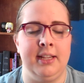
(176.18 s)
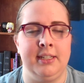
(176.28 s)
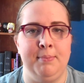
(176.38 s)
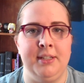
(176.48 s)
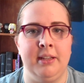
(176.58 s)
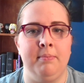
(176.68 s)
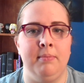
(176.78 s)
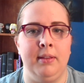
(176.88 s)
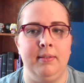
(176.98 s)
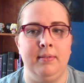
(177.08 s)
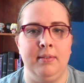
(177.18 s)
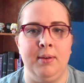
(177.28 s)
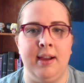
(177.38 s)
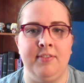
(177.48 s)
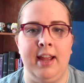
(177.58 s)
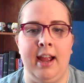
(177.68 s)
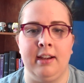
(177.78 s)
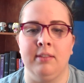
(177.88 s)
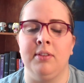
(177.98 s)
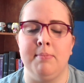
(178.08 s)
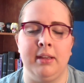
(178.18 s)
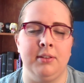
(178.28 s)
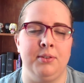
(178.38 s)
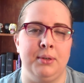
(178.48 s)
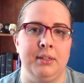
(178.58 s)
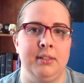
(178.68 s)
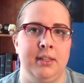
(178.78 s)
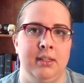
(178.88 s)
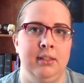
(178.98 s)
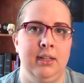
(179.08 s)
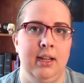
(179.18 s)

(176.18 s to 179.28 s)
has to be something you have to actively make the choice to